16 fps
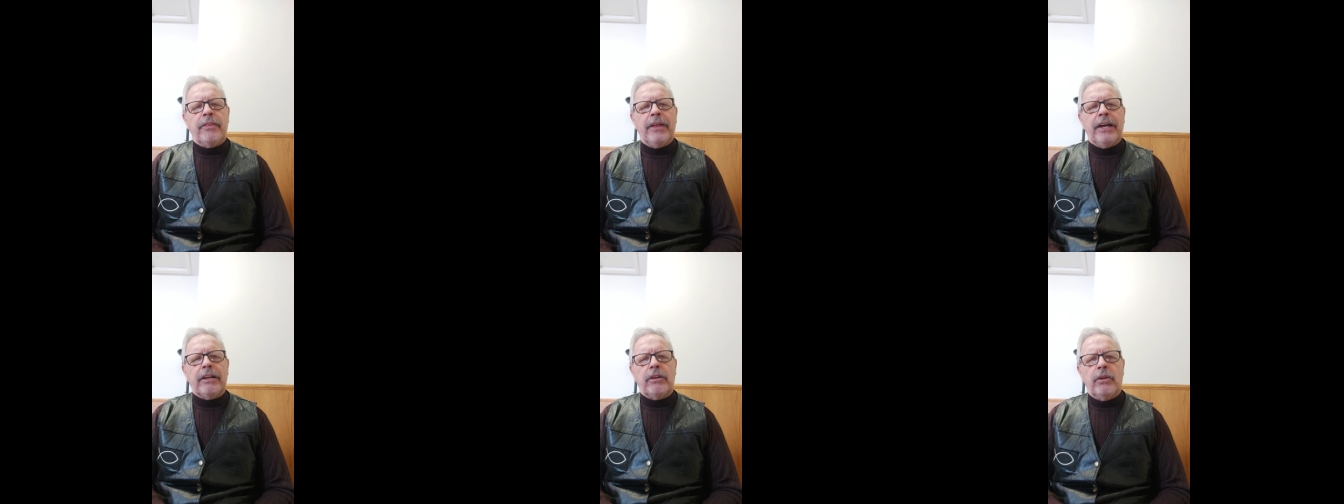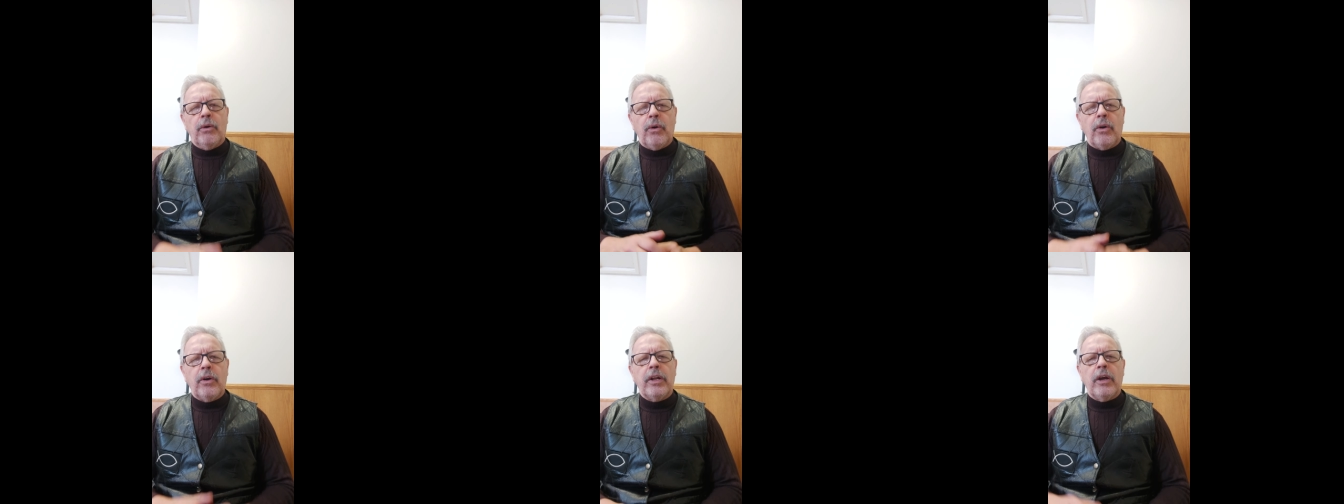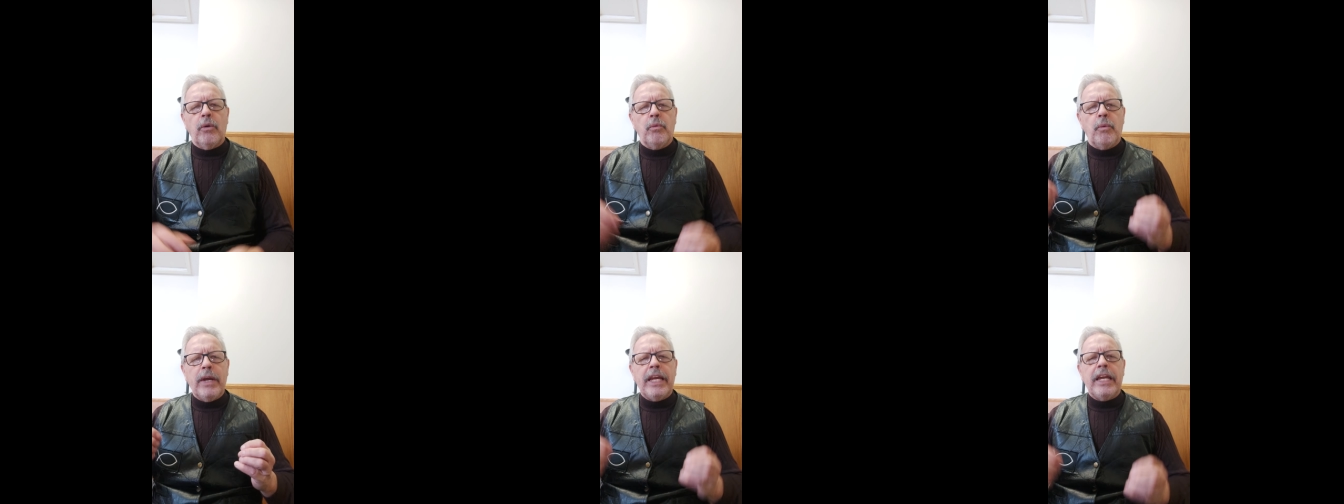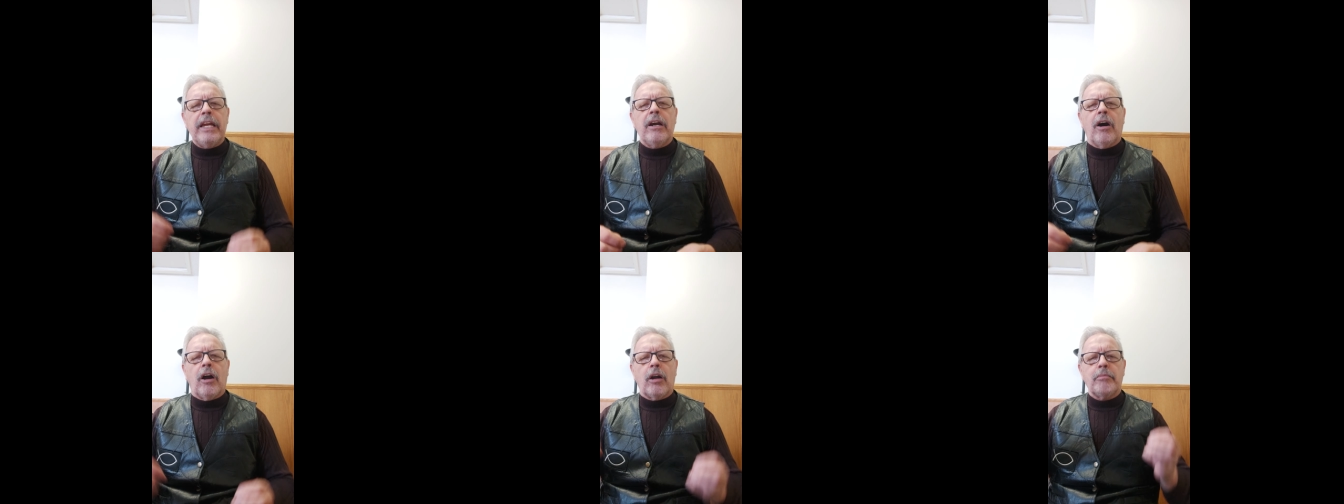that, Lord,
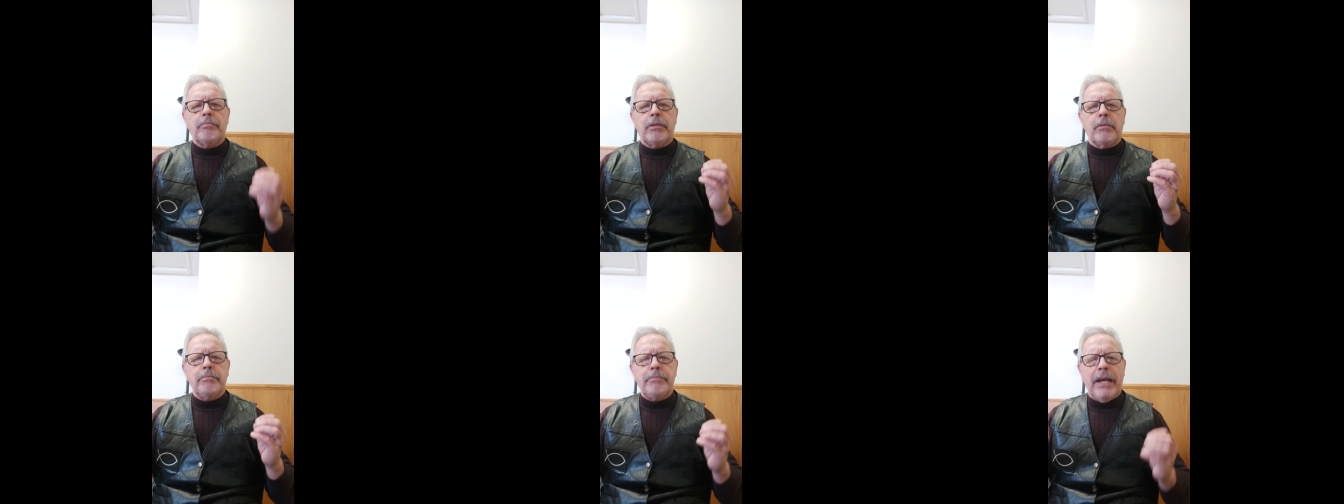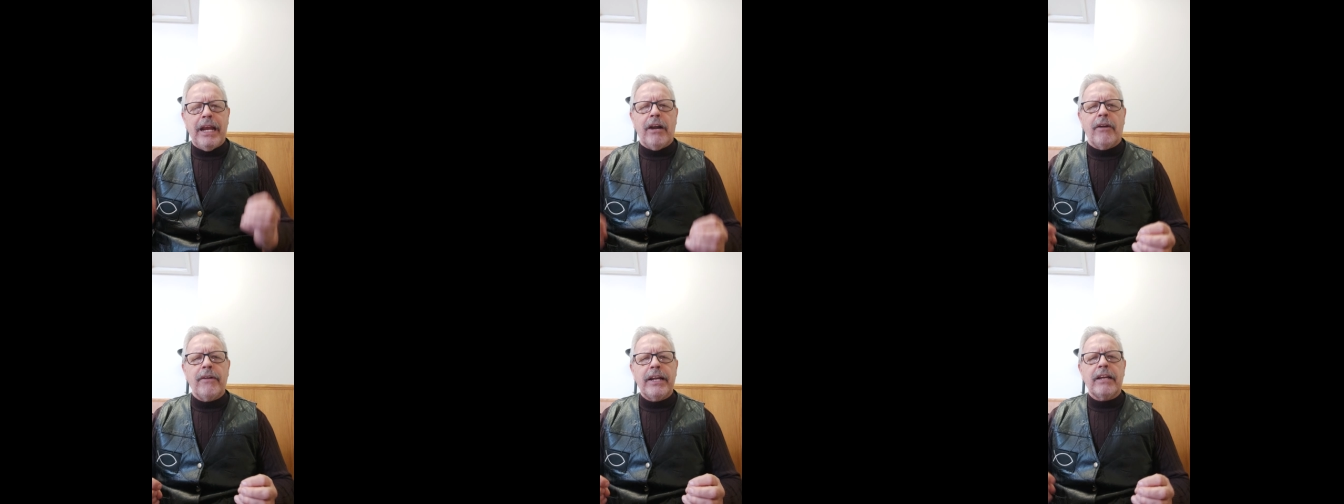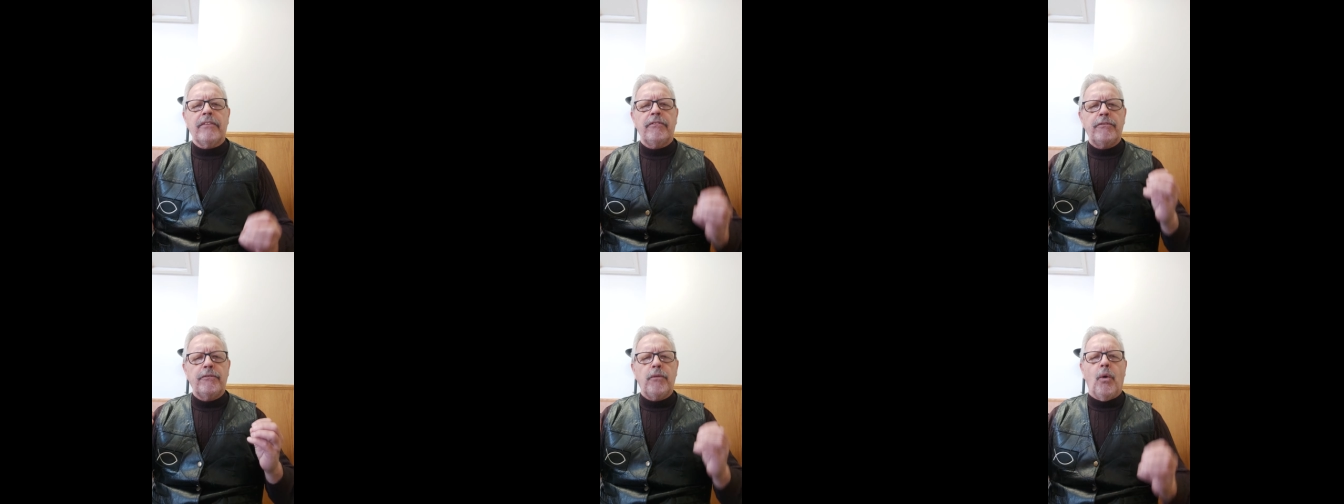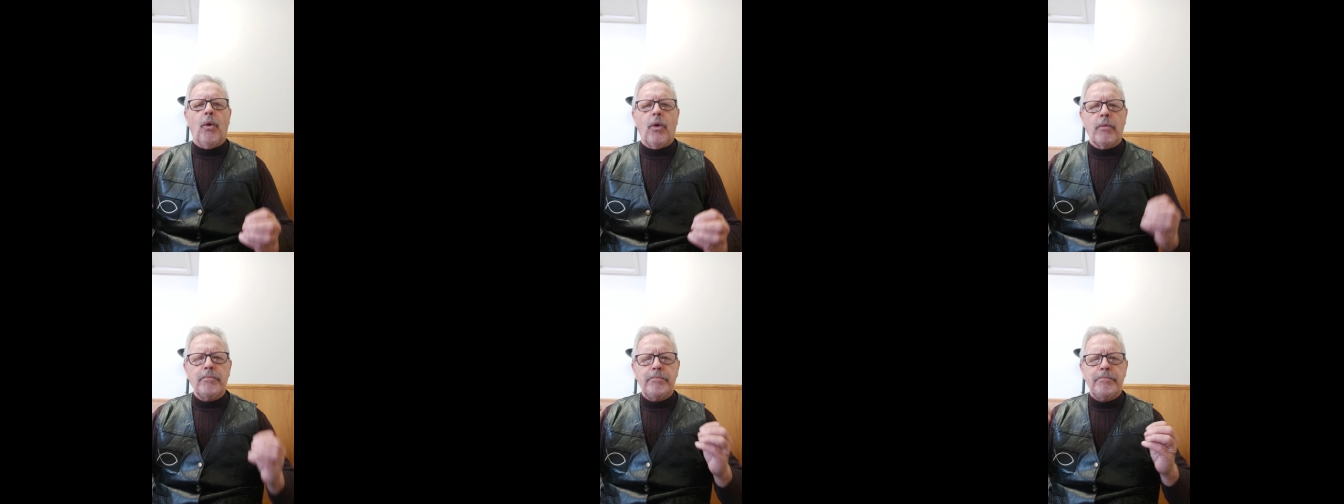we are preparing
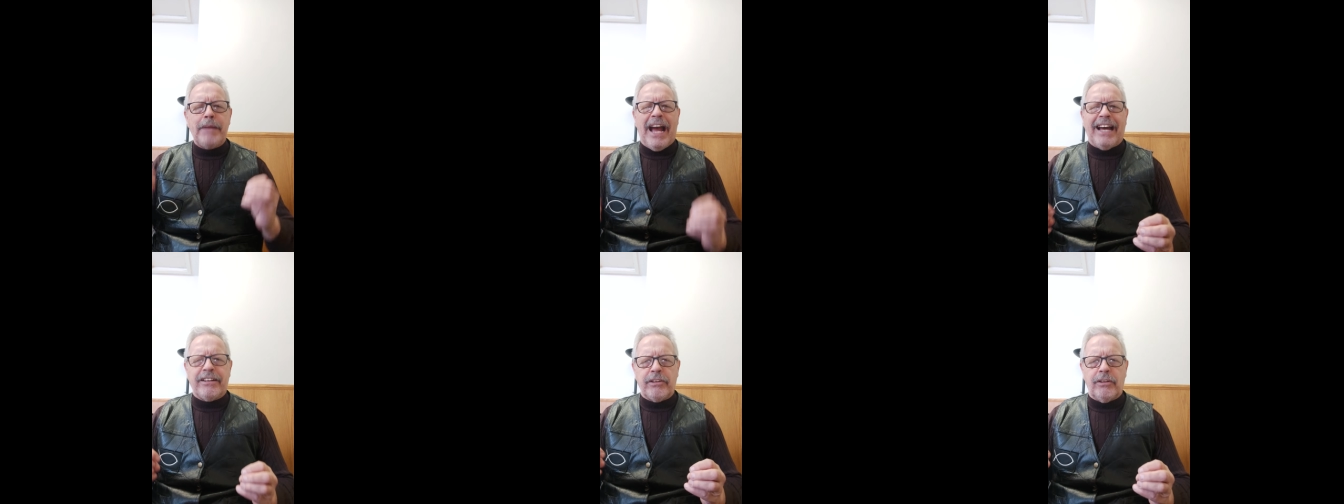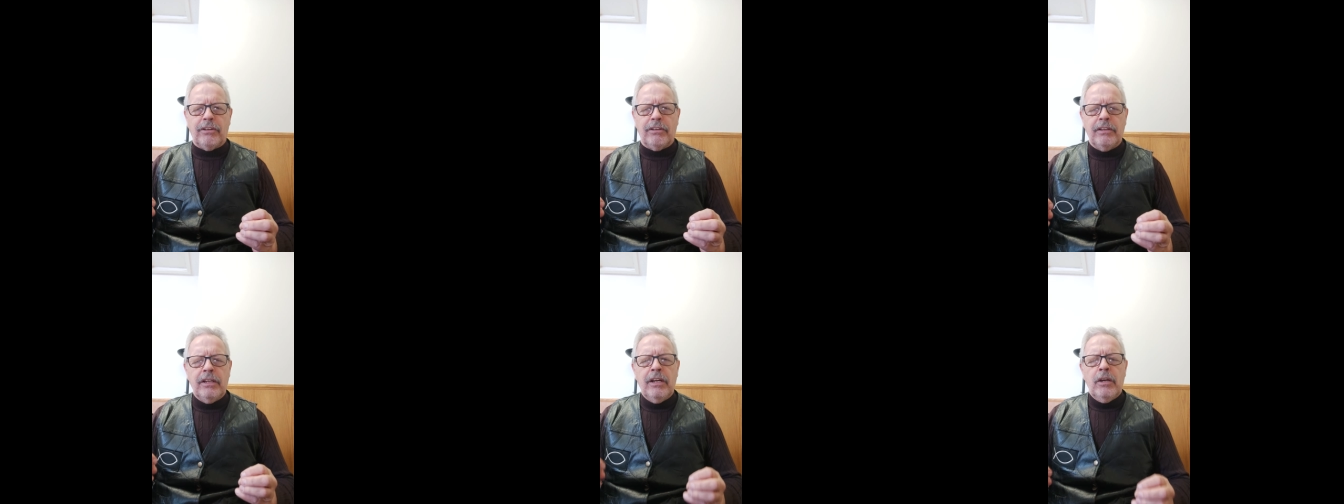for battle.